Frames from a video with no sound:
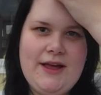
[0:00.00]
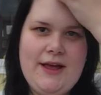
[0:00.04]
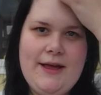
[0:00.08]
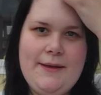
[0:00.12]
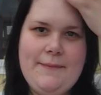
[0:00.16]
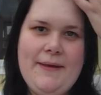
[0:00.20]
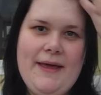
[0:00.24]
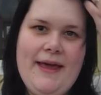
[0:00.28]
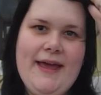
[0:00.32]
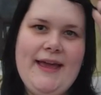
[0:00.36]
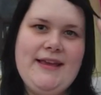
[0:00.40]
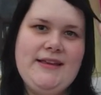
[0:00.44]

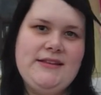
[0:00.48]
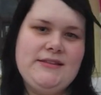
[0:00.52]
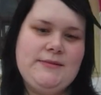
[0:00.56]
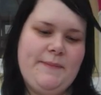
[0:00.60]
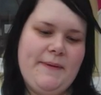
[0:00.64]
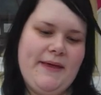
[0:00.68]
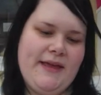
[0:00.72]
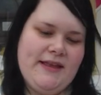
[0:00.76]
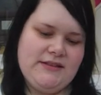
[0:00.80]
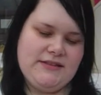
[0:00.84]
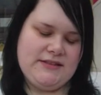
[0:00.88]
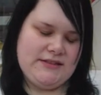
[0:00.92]
I'm Hayes
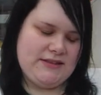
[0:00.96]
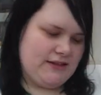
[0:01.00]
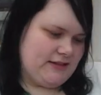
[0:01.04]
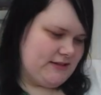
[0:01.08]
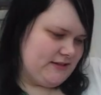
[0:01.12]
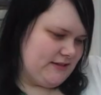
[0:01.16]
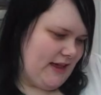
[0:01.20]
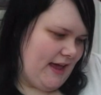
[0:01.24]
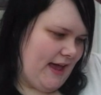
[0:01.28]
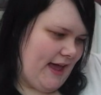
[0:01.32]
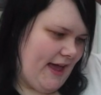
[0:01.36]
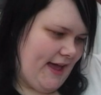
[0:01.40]
Betts.
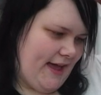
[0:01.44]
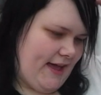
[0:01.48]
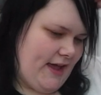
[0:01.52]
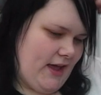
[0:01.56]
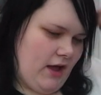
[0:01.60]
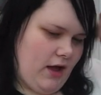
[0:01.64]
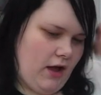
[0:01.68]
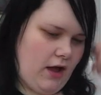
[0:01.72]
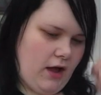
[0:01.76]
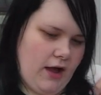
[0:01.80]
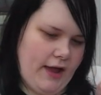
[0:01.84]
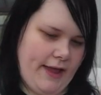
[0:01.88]
Today
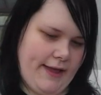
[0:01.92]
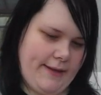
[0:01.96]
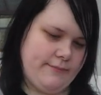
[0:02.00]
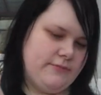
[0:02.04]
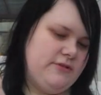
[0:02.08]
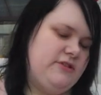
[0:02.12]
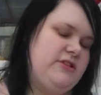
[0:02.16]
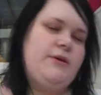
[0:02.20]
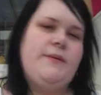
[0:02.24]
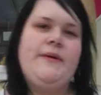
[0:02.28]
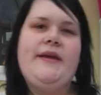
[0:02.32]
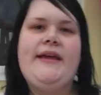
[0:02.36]
I
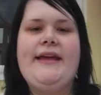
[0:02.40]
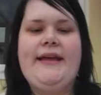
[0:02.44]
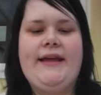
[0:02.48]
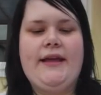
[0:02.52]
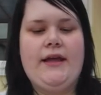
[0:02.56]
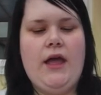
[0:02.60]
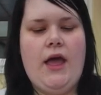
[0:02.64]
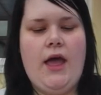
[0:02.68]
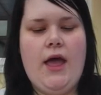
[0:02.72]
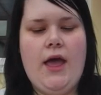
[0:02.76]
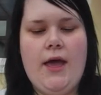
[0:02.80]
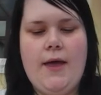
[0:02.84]
am
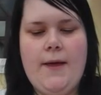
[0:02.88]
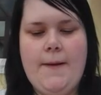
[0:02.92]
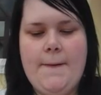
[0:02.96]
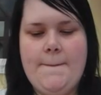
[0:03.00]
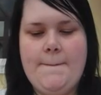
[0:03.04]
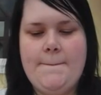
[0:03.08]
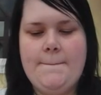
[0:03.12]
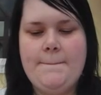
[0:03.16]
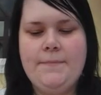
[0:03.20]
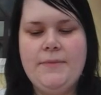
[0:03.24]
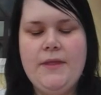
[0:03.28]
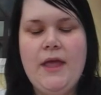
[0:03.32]
doing
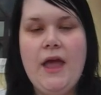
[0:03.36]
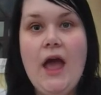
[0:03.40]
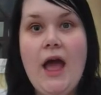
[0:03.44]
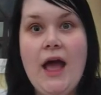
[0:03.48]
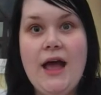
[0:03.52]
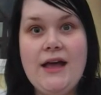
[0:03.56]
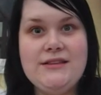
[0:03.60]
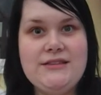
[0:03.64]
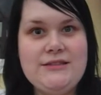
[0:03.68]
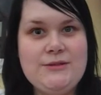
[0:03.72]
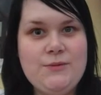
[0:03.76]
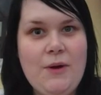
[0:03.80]

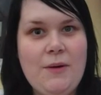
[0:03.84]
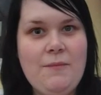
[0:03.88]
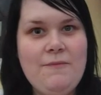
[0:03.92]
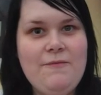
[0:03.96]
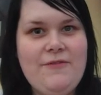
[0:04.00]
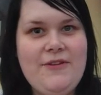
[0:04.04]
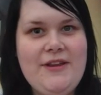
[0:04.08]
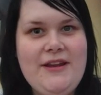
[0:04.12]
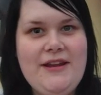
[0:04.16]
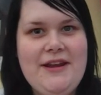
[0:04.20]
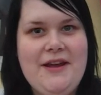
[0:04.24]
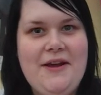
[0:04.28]
a
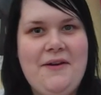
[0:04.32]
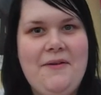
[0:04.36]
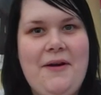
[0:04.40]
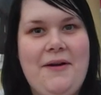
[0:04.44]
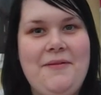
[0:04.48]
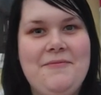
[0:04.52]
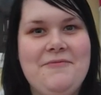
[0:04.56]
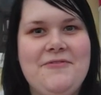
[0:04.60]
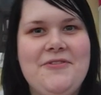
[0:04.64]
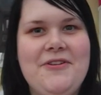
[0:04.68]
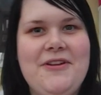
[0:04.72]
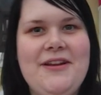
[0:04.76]
swap video.
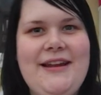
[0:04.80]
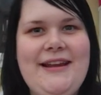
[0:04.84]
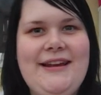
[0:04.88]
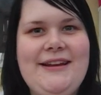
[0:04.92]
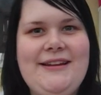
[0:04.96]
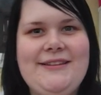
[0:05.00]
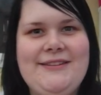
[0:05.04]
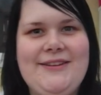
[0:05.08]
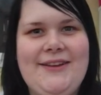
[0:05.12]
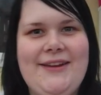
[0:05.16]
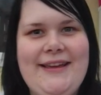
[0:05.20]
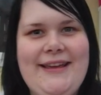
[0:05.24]
I'm really
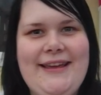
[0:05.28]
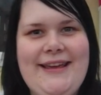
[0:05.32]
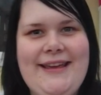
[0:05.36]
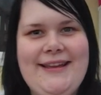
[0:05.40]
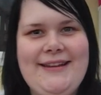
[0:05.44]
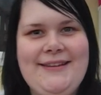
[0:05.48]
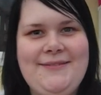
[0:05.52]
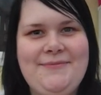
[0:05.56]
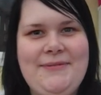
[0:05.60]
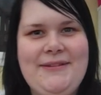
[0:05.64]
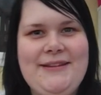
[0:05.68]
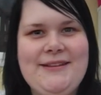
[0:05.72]

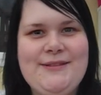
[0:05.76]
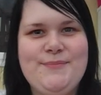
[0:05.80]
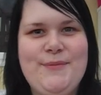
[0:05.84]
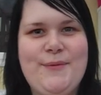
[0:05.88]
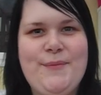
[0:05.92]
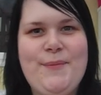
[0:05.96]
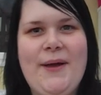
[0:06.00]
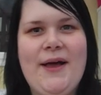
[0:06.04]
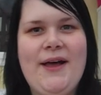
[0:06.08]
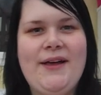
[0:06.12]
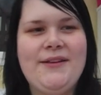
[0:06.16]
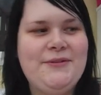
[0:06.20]
excited because
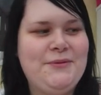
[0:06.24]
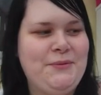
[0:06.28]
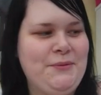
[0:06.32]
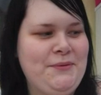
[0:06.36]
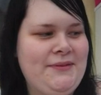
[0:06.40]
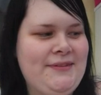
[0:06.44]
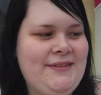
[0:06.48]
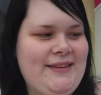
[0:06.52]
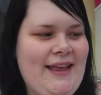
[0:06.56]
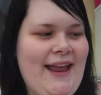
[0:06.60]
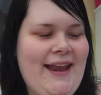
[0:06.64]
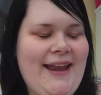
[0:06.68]
my
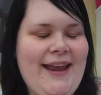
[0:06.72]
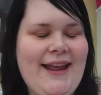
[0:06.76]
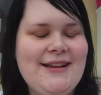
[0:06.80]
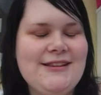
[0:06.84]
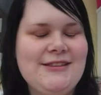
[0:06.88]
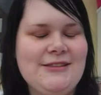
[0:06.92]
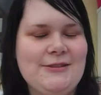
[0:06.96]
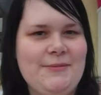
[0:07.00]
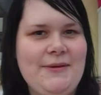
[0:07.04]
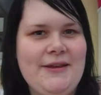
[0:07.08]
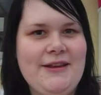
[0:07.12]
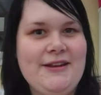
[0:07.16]
parcel's sat
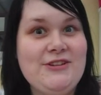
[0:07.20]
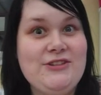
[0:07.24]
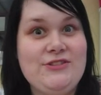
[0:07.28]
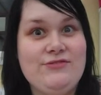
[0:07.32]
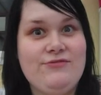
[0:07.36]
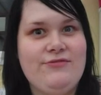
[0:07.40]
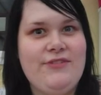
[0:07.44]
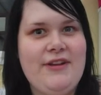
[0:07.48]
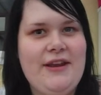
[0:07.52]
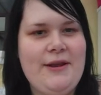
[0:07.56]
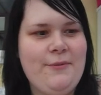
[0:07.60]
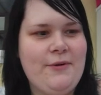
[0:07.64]
next to me and I just
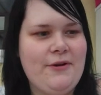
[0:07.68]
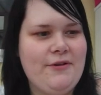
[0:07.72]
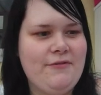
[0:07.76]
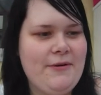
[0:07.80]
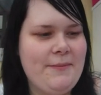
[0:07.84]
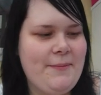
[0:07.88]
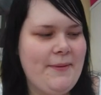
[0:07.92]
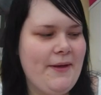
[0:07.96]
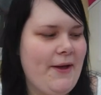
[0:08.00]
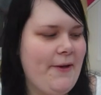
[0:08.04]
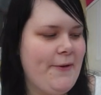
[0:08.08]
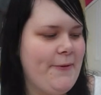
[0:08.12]
really want to
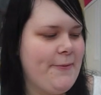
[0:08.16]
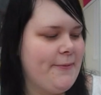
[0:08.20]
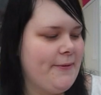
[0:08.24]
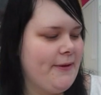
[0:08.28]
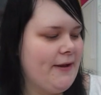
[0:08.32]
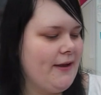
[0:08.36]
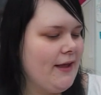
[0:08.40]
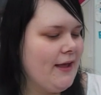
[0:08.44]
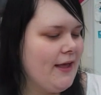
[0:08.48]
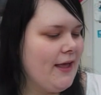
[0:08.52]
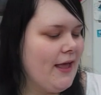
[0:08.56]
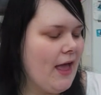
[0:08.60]
rip it
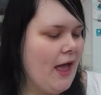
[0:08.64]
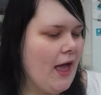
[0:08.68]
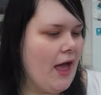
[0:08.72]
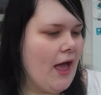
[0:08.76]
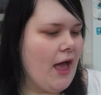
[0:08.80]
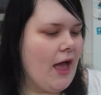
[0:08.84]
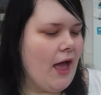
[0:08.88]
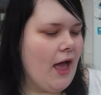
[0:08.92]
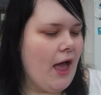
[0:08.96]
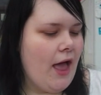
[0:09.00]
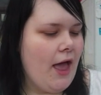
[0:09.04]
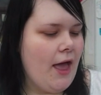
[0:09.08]
open.
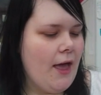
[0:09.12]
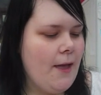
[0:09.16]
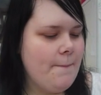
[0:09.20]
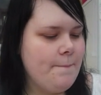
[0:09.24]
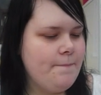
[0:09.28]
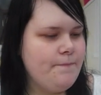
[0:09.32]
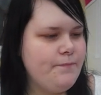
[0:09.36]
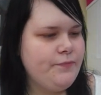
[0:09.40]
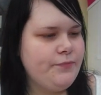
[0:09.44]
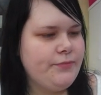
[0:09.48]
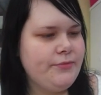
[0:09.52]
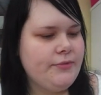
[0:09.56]

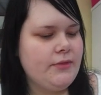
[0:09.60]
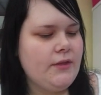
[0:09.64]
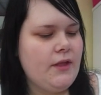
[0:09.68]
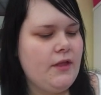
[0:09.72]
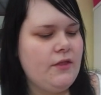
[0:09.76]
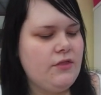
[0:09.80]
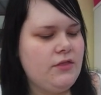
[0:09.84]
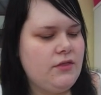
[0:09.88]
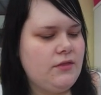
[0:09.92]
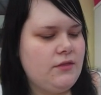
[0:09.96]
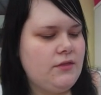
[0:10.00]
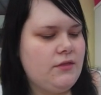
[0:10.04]

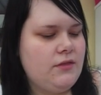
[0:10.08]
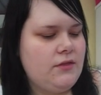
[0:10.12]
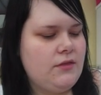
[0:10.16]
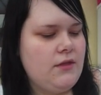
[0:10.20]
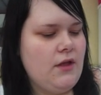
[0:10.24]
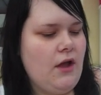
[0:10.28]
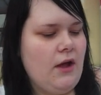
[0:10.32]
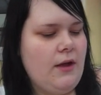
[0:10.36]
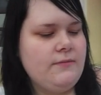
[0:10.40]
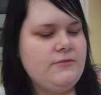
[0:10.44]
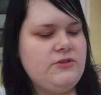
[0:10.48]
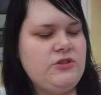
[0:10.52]

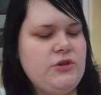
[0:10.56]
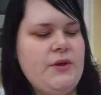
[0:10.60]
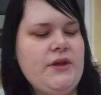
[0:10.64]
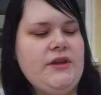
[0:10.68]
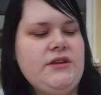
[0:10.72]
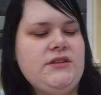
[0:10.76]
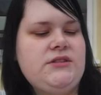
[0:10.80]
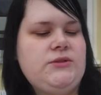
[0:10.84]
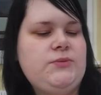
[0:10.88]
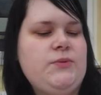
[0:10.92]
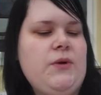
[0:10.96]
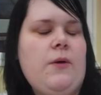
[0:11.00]
I'm doing
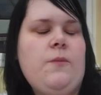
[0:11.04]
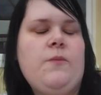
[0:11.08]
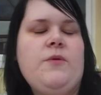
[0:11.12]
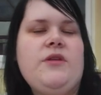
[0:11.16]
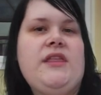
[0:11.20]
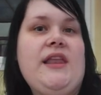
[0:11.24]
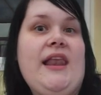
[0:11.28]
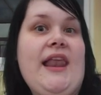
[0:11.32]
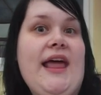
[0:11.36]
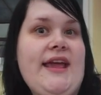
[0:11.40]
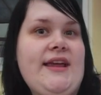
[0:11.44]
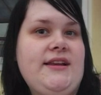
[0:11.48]
a swap
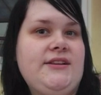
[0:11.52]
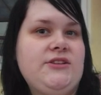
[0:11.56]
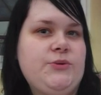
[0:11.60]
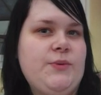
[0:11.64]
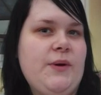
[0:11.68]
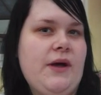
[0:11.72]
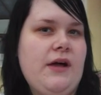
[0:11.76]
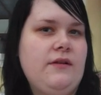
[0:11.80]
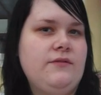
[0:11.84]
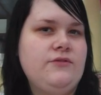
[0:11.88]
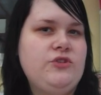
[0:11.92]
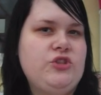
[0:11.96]
with Elaine
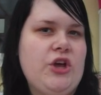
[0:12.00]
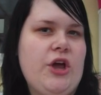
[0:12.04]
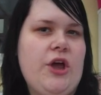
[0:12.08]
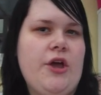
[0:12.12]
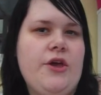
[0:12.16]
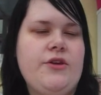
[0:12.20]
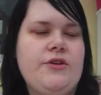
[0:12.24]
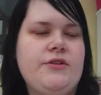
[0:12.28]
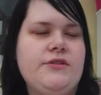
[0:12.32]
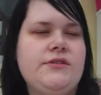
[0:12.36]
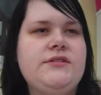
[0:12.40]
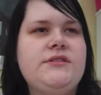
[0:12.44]
12
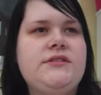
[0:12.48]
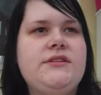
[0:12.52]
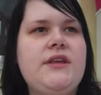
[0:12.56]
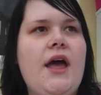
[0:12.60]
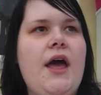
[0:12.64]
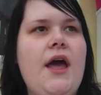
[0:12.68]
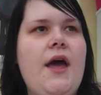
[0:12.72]
Jones.